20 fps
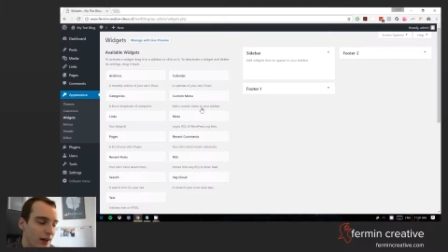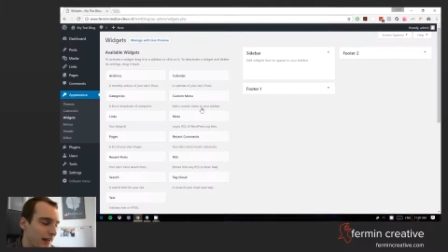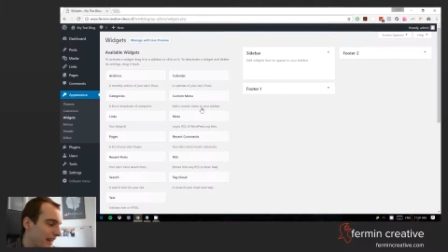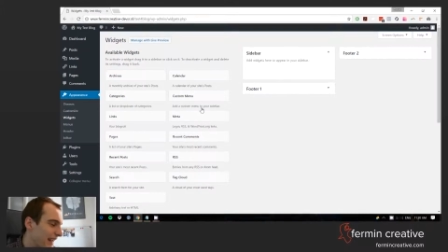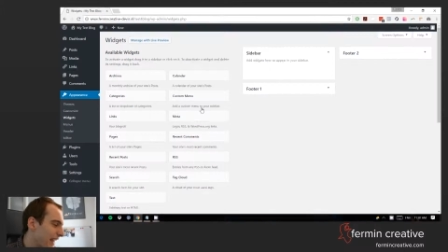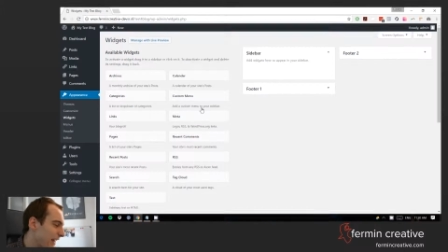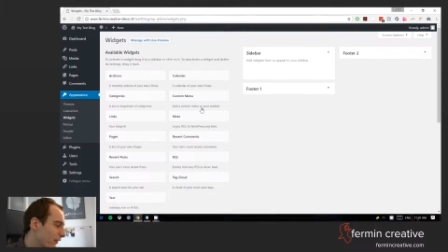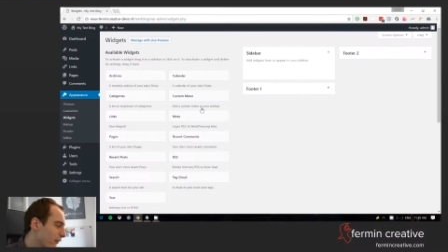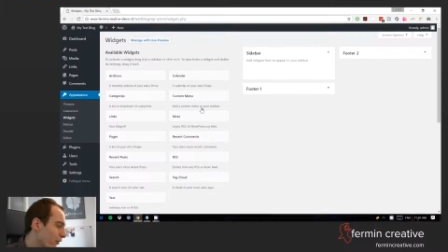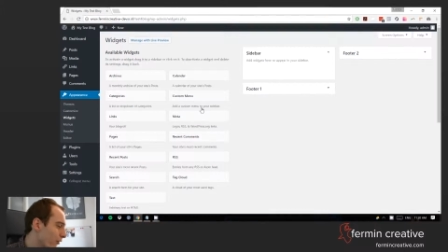a
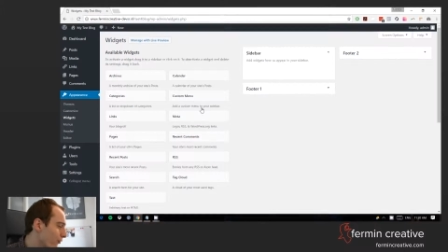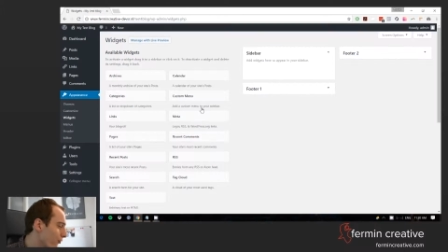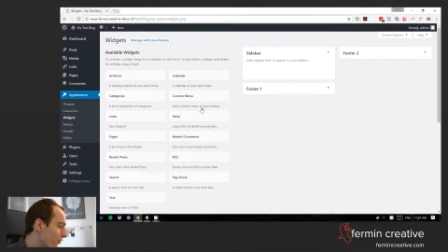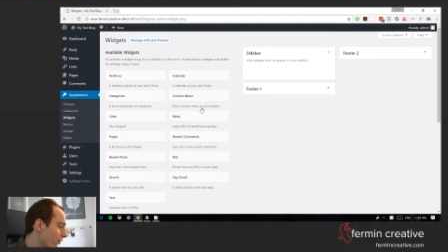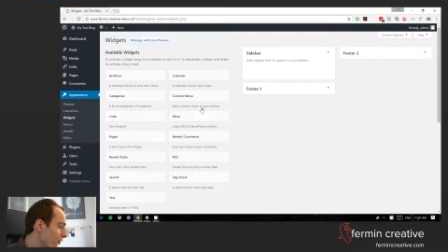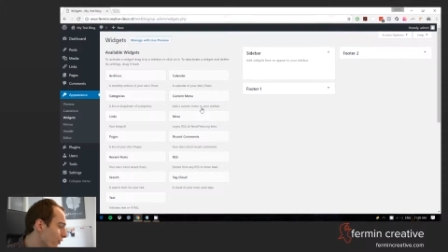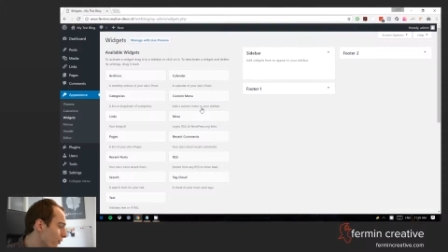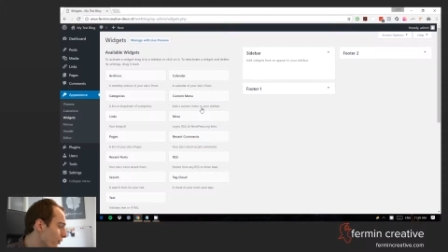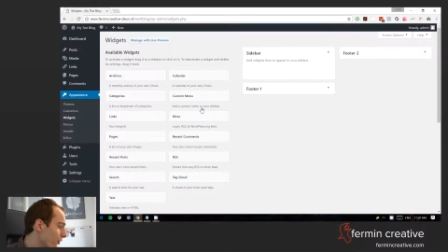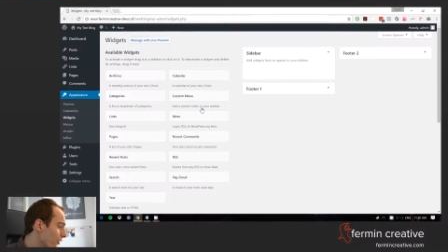category
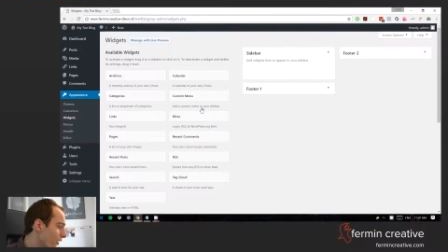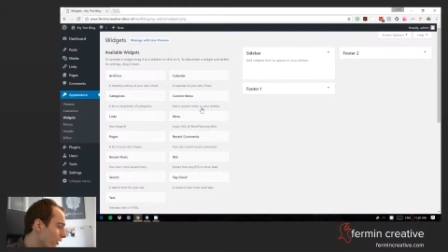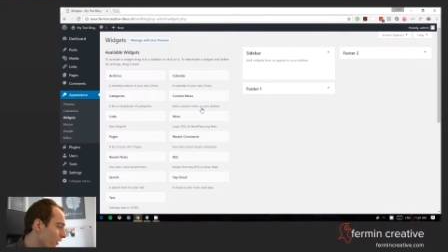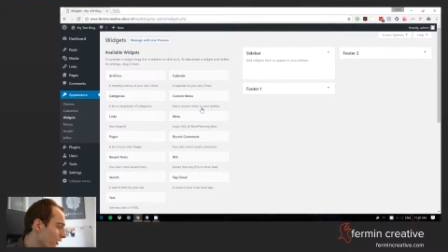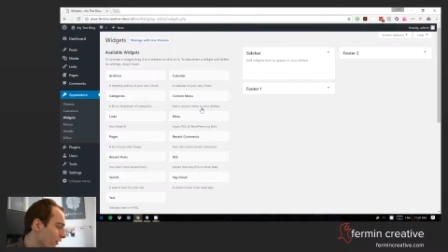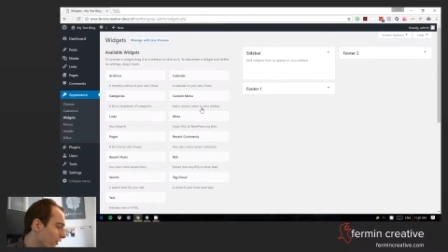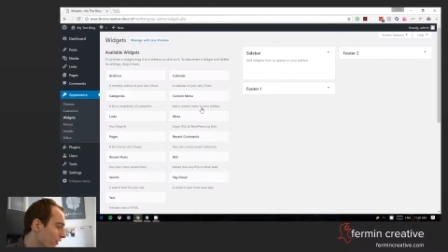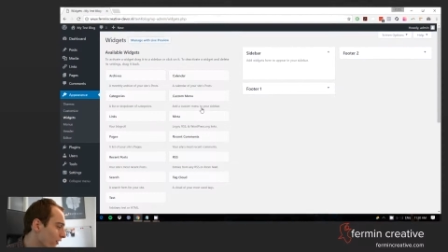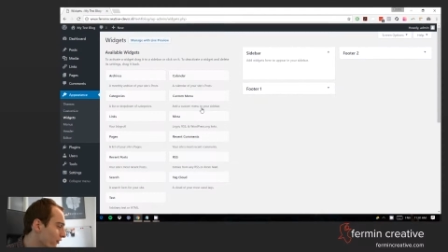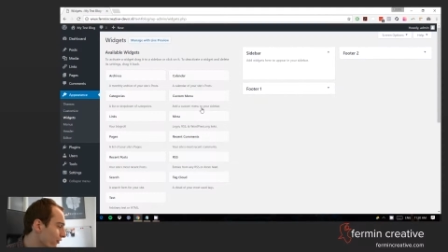view, a
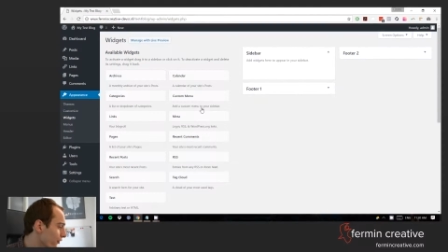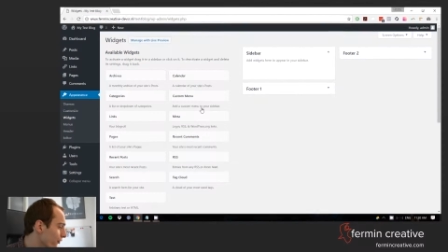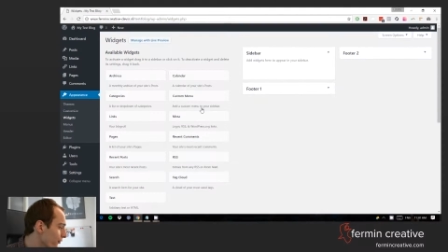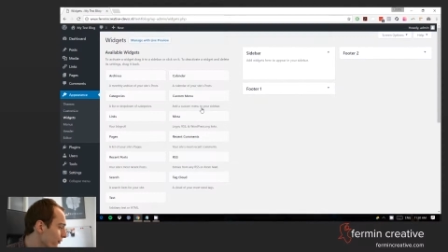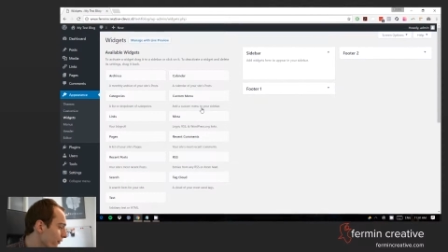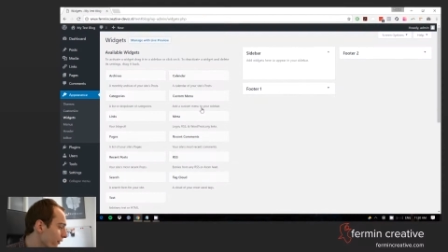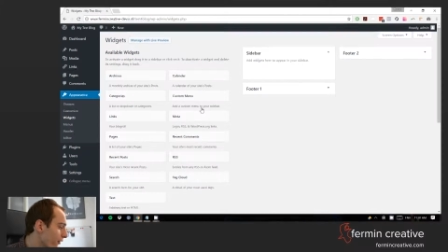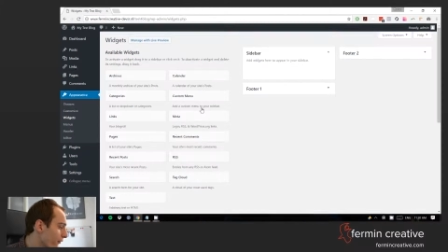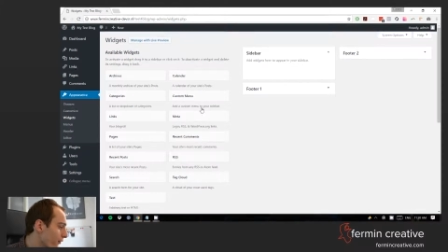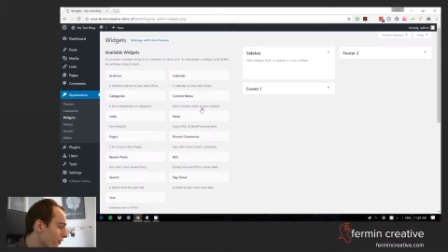list
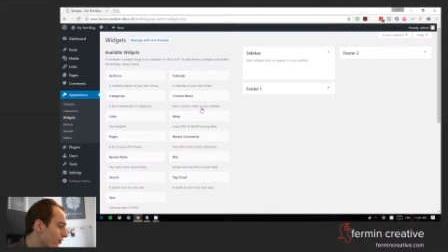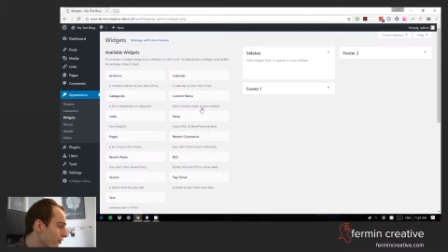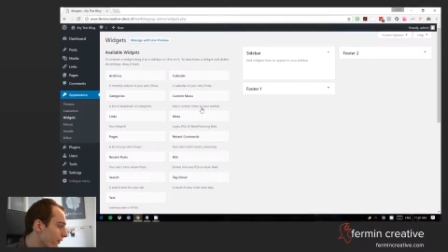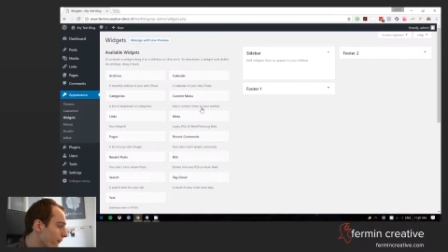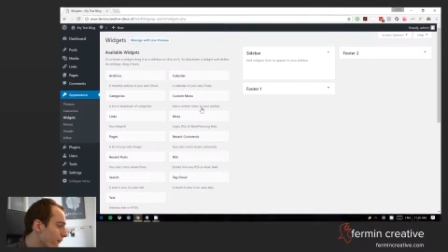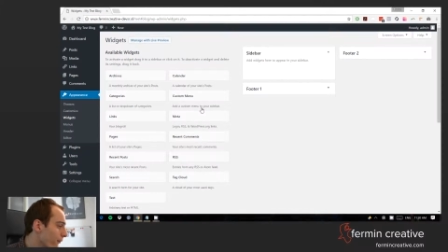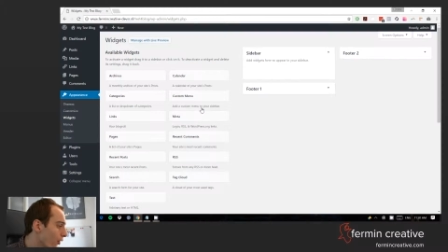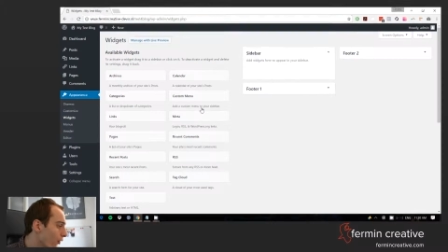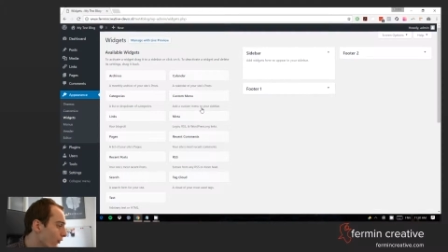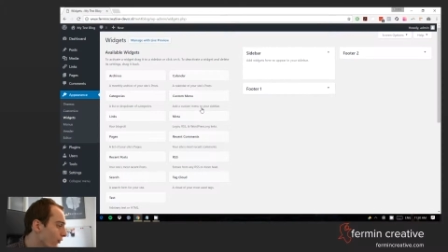of
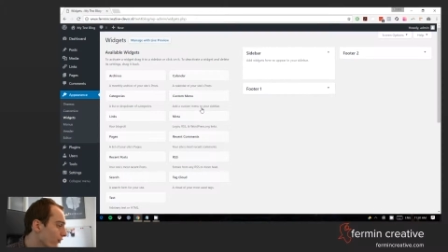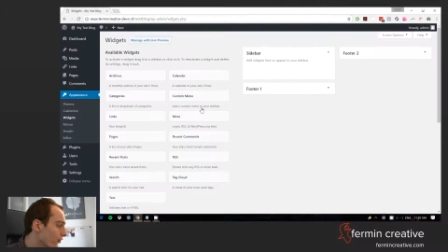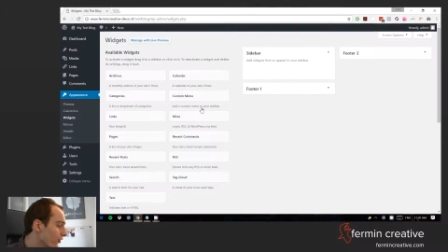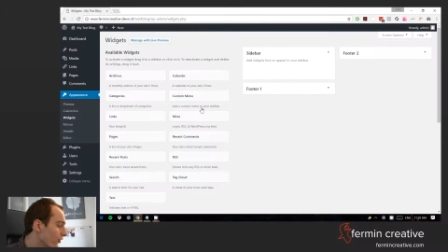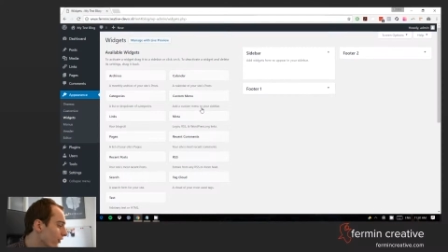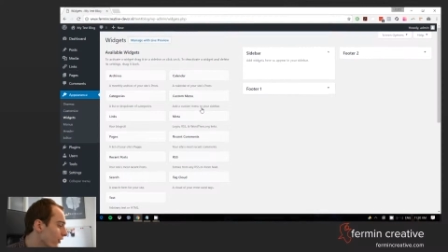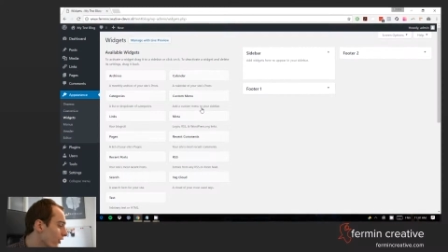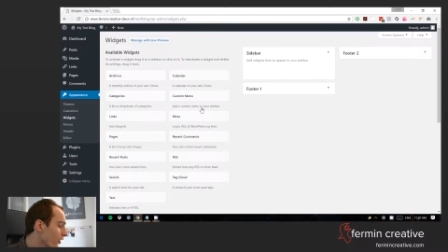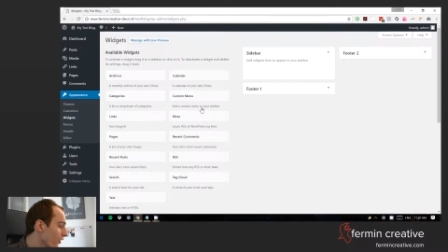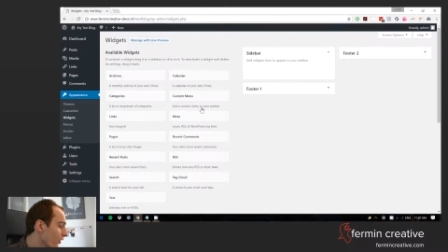recent
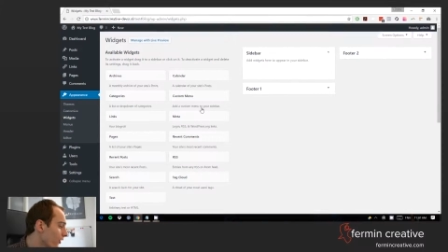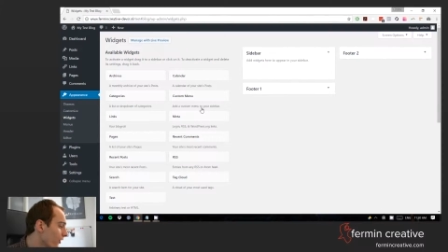posts.